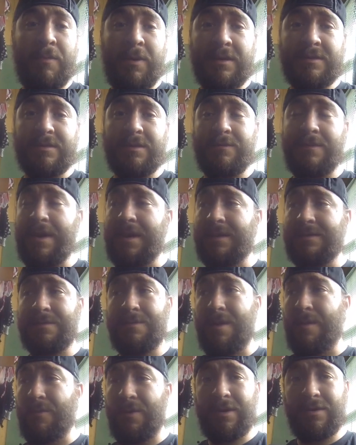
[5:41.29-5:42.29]
piston, man, because
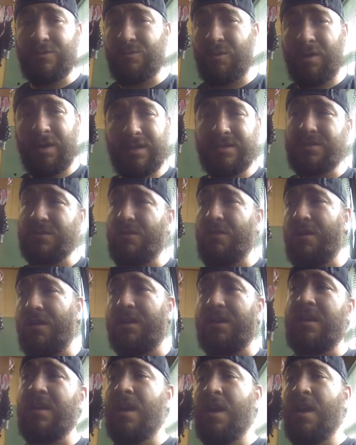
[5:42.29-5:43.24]
my brain was working so hard.